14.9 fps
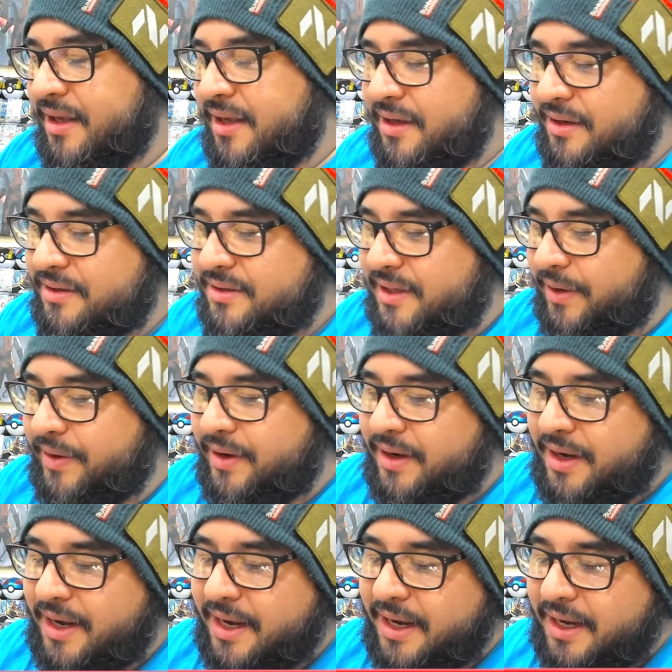Because I got
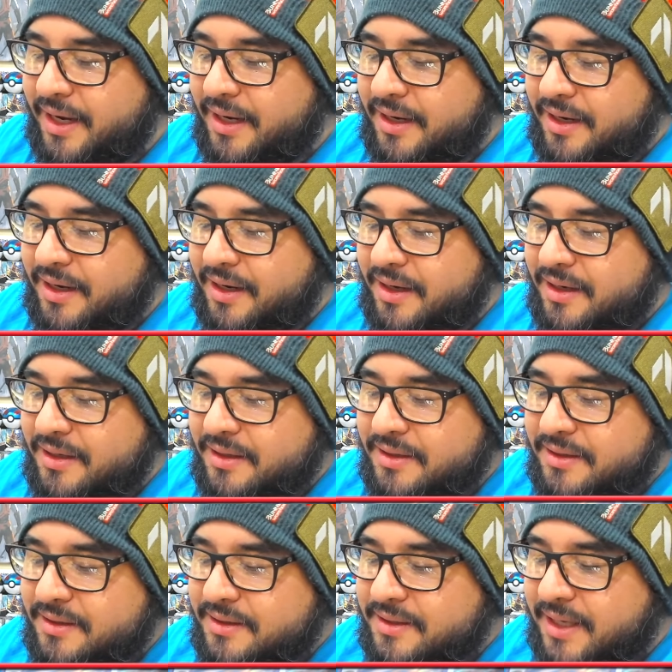nine,
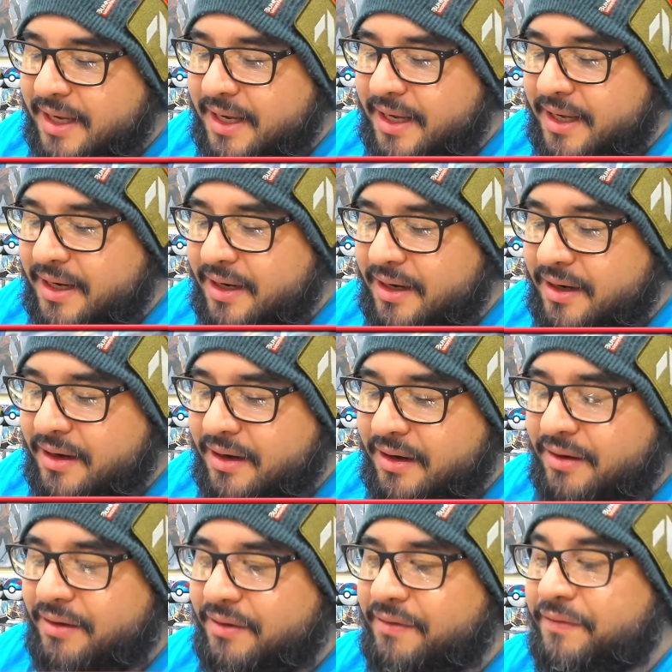ten,
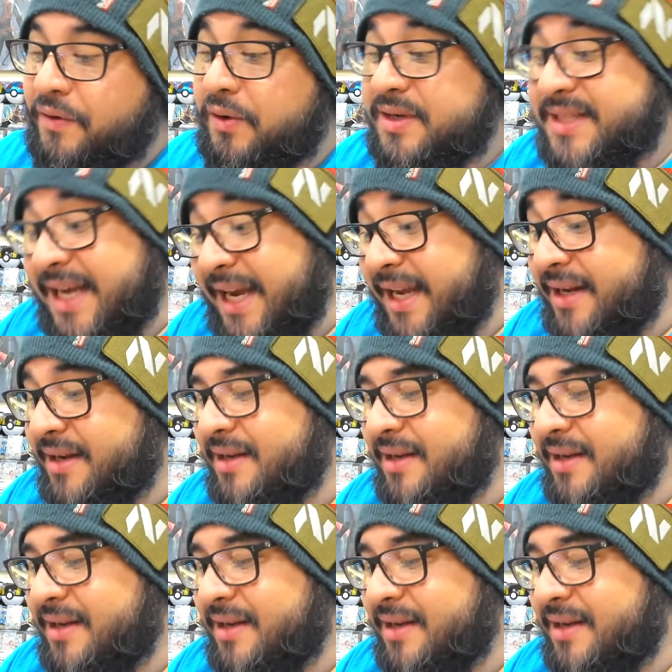fourteen.